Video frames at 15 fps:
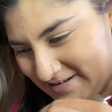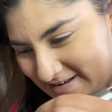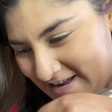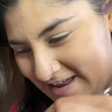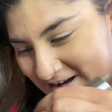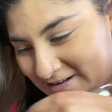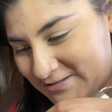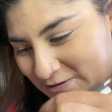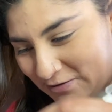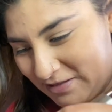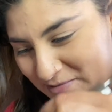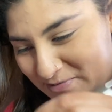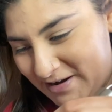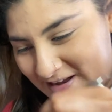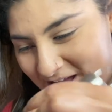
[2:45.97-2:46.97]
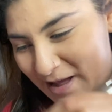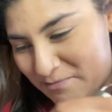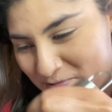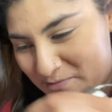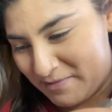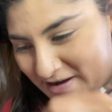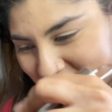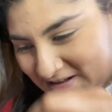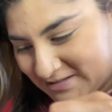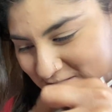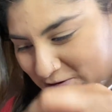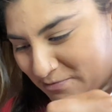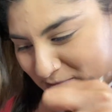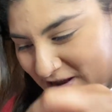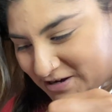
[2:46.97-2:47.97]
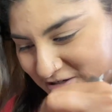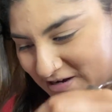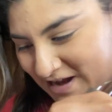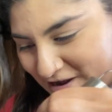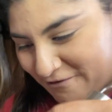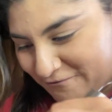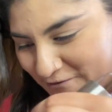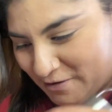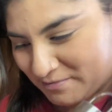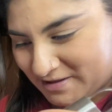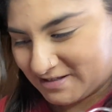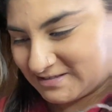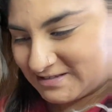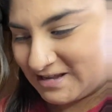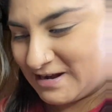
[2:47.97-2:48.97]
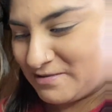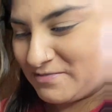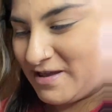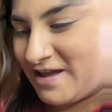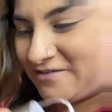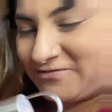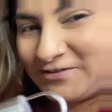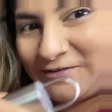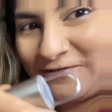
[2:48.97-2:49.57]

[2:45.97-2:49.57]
and it's only been a couple minutes. So imagine how foamy it's gonna be after